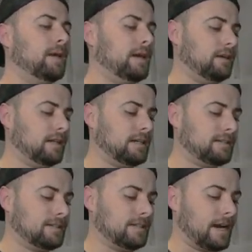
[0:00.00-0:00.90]
Man, look at that
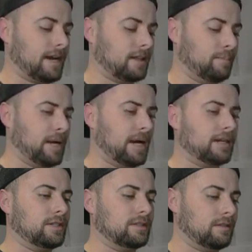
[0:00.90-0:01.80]
stack at the back.
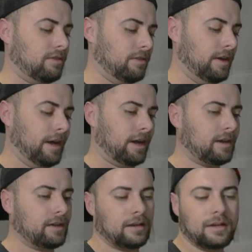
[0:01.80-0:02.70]
It's just thick.
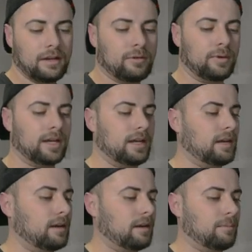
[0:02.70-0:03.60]
We
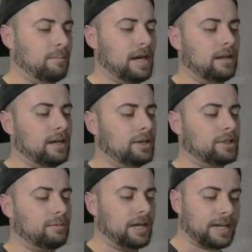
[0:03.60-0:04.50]
got Metal
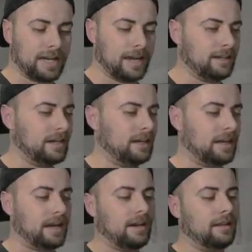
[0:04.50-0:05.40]
Energy, we got Caitlyn
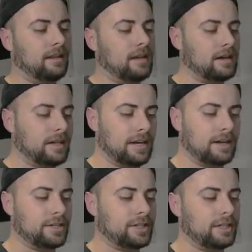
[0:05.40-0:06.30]
and the Lucky
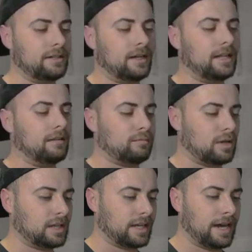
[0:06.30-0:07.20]
Energy, and the,
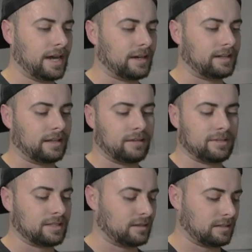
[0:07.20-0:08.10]
what the heck? That
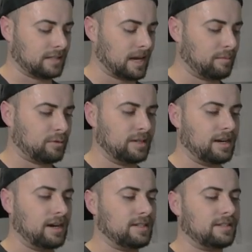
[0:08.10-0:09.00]
was the same three
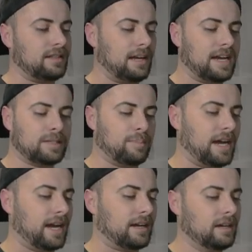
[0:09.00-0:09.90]
cards as the last
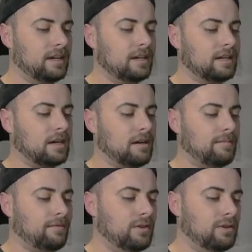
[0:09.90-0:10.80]
pack.
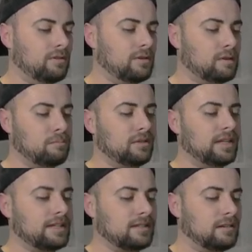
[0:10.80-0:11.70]
Cubfu,
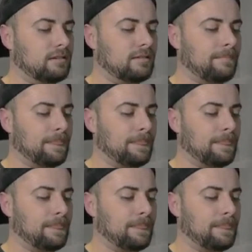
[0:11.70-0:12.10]
Blitzel.